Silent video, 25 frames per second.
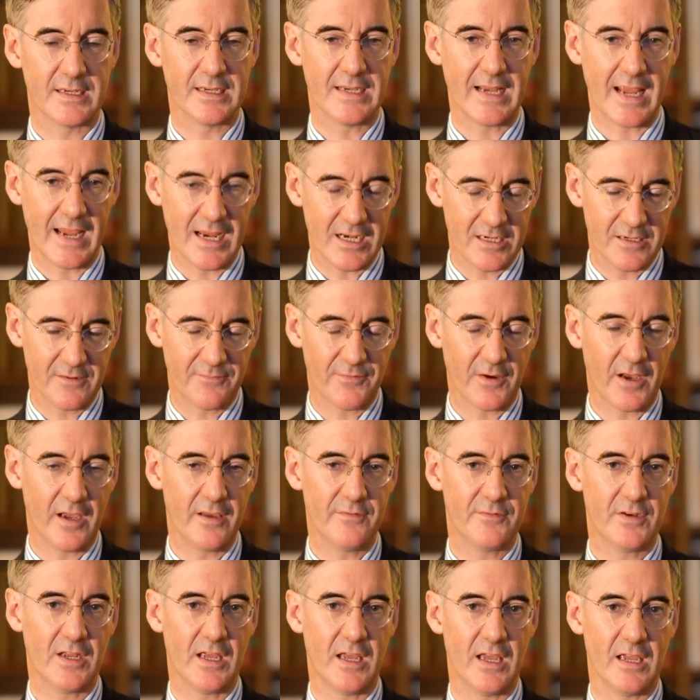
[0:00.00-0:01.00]
Yet in
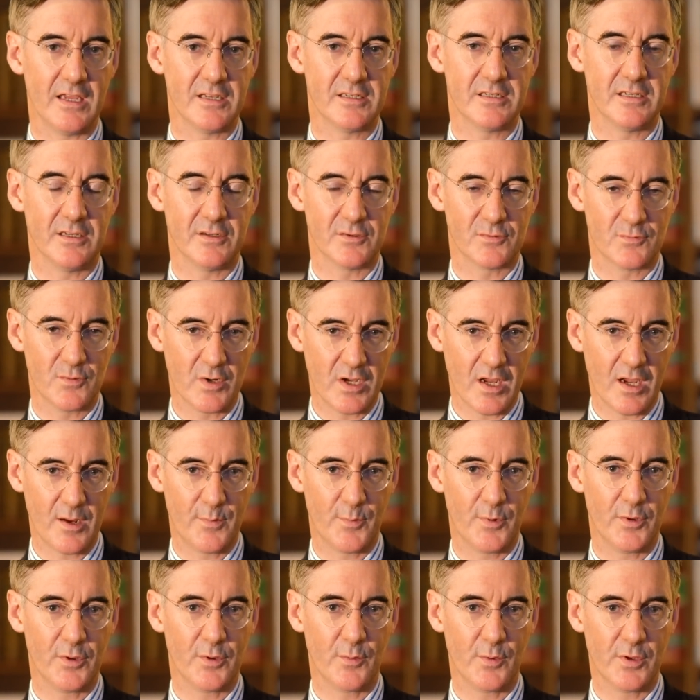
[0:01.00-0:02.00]
85 days, he has
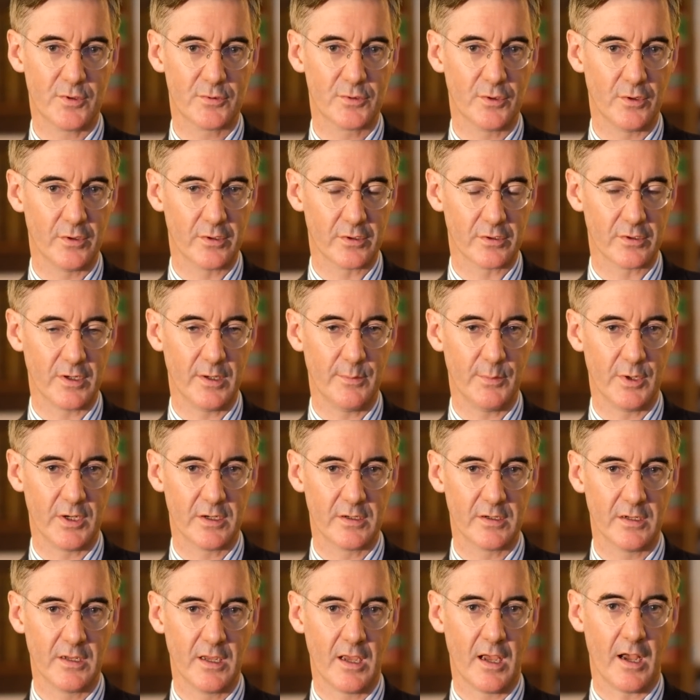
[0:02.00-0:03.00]
reopened the withdrawal
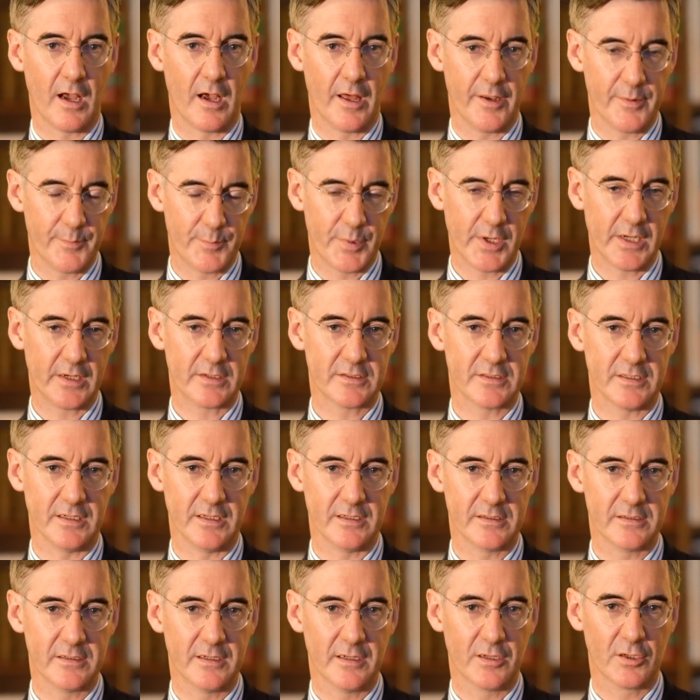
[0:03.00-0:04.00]
agreement, unpicked
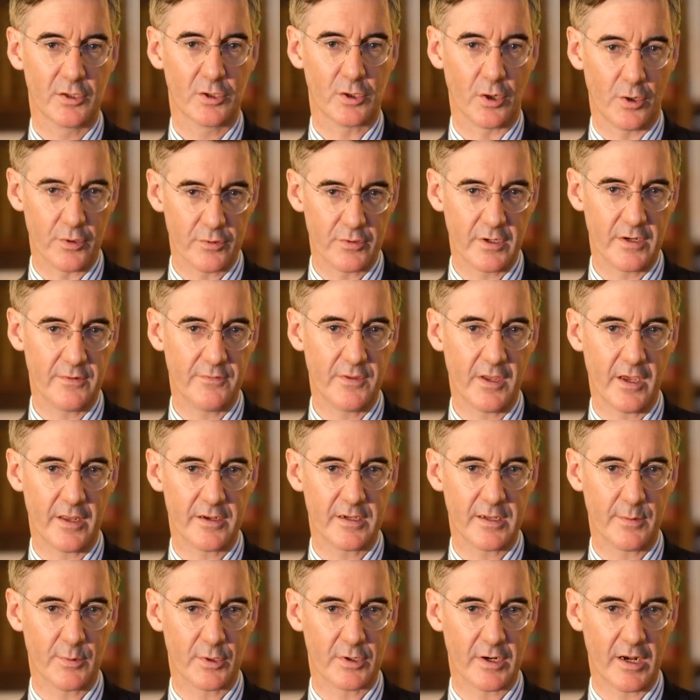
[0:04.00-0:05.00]
it, got rid of the
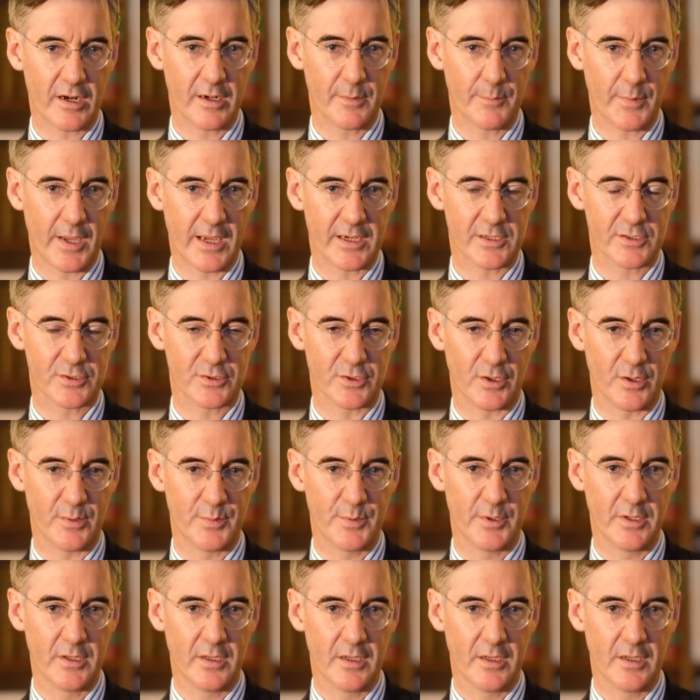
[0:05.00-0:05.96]
undemocratic backstop,